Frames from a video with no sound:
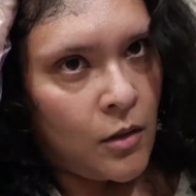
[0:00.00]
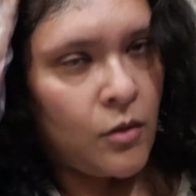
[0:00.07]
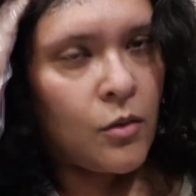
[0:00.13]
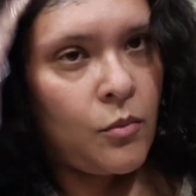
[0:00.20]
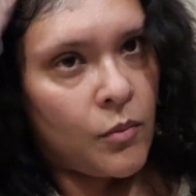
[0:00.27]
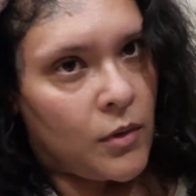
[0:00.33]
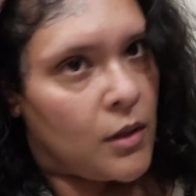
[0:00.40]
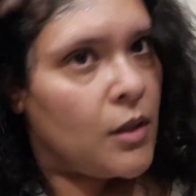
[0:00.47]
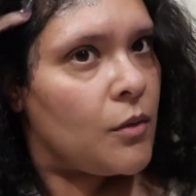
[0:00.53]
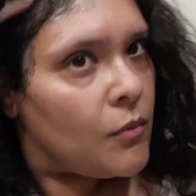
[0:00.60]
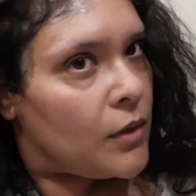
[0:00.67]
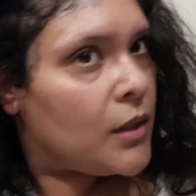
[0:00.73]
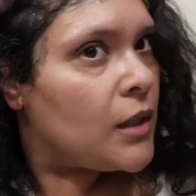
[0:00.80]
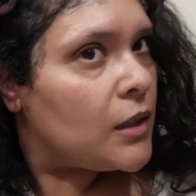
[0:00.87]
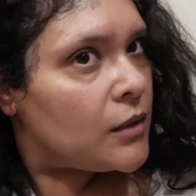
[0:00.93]
You really
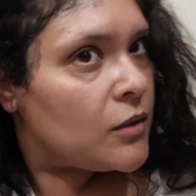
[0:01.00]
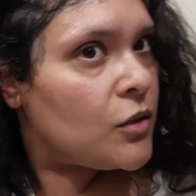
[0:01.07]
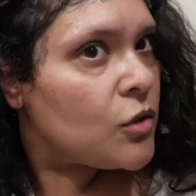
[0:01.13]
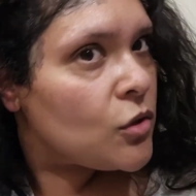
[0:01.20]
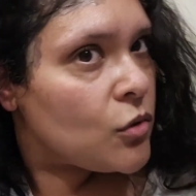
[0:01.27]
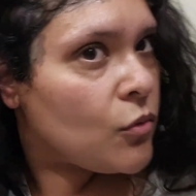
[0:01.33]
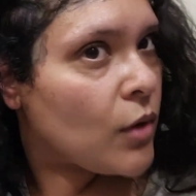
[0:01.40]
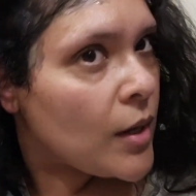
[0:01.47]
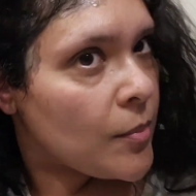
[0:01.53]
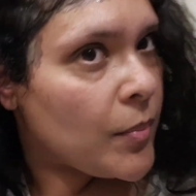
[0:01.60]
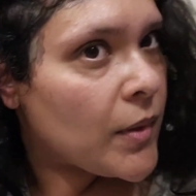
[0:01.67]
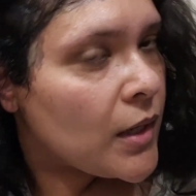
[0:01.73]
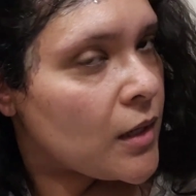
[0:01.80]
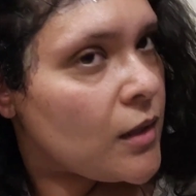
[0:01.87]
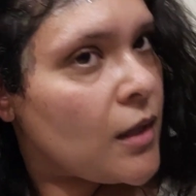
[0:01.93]
want to scrape
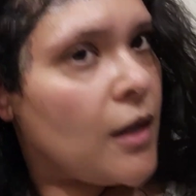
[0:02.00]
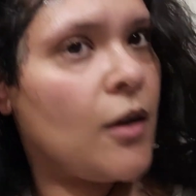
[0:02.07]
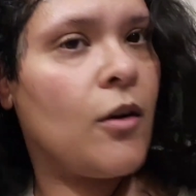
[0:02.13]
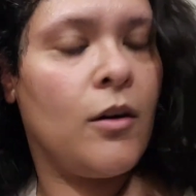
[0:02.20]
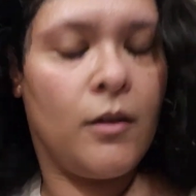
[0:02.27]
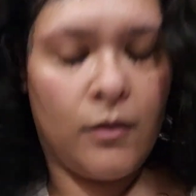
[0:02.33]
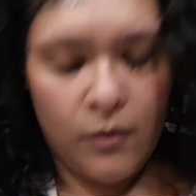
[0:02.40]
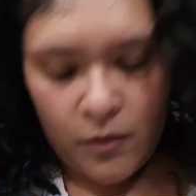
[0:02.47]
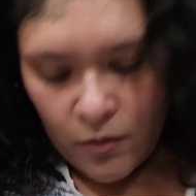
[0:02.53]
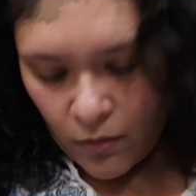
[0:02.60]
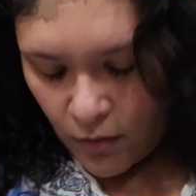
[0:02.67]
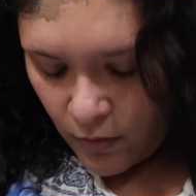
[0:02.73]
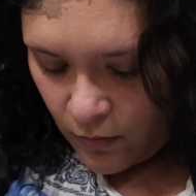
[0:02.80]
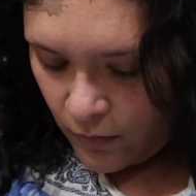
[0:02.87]
it in there so